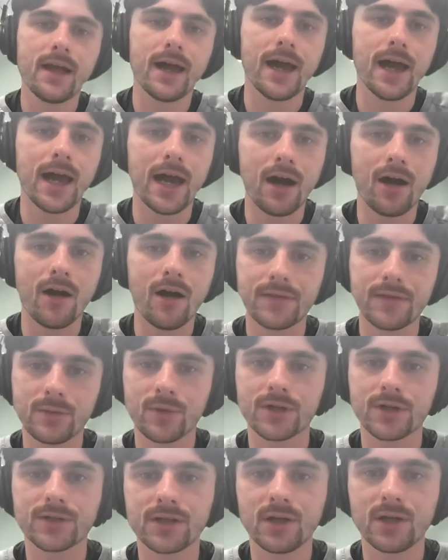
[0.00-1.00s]
after
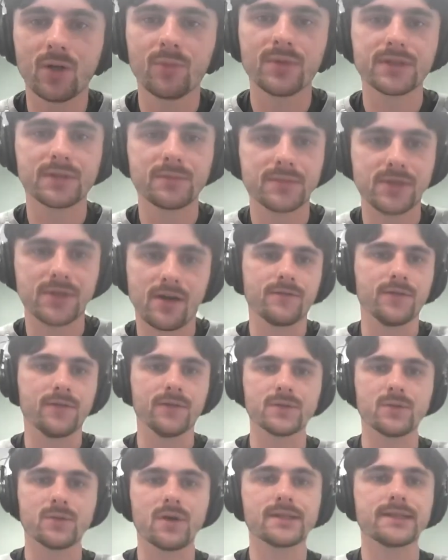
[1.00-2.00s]
which there'll be some time for
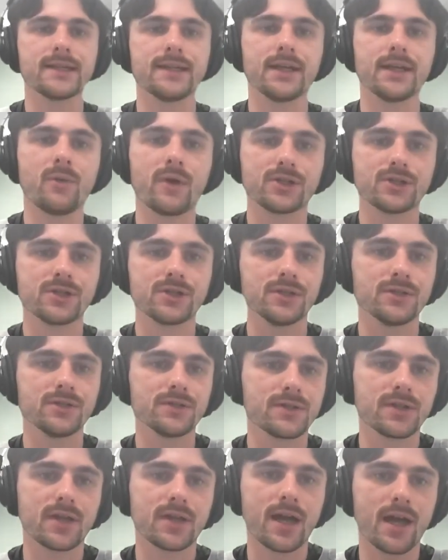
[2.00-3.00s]
you to ask any
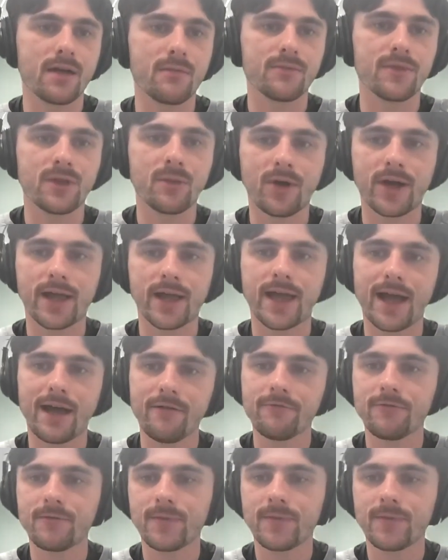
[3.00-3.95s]
questions that you might have.